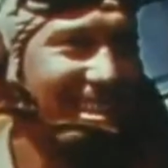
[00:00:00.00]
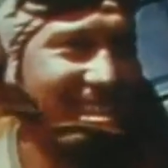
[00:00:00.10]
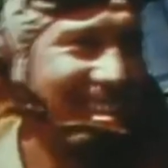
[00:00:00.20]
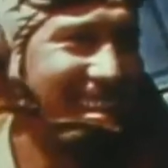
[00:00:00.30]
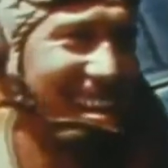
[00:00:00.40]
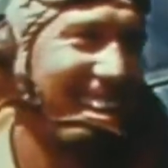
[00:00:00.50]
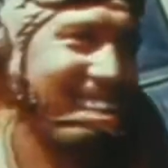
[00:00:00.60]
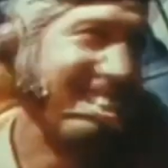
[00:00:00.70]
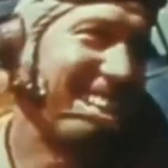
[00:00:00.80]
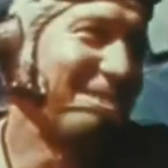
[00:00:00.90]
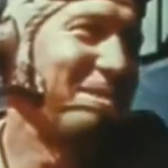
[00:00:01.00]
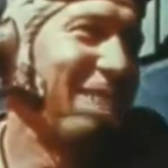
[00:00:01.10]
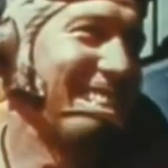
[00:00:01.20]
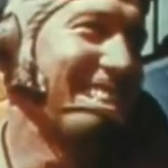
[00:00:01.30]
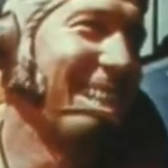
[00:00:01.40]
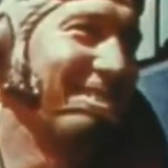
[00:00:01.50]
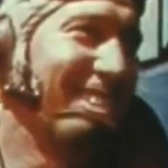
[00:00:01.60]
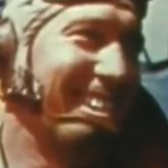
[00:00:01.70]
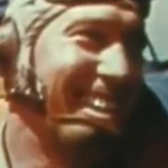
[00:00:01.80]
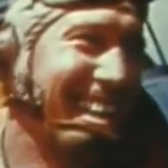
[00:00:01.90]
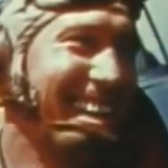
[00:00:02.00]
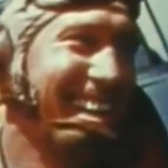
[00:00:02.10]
Four films actually won in